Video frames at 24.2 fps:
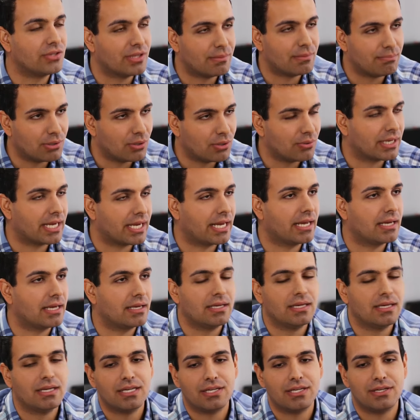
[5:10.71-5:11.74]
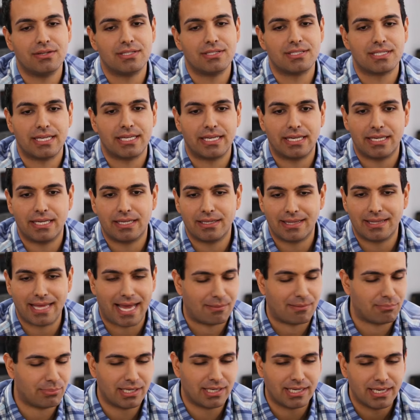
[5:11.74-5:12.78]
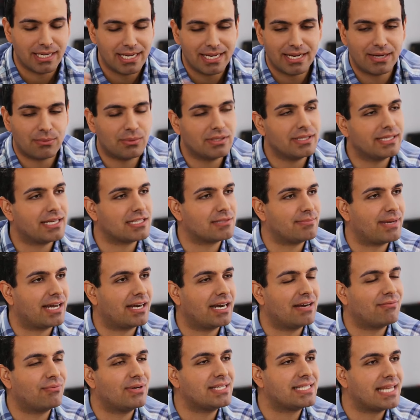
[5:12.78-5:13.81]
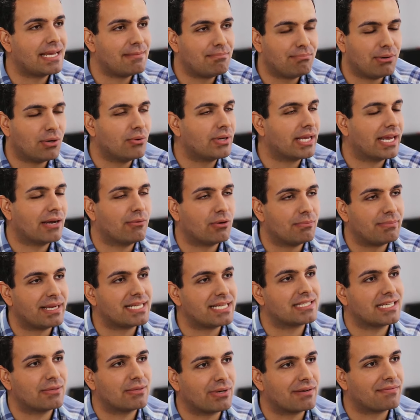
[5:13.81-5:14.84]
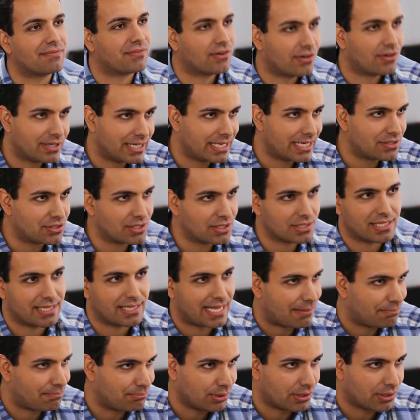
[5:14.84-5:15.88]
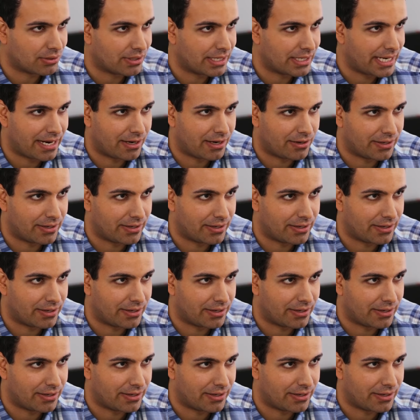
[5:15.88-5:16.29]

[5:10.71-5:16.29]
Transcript: to the bokeh. You'd say that, but it really doesn't matter. If we say bokeh, we're basically referring just to that blurry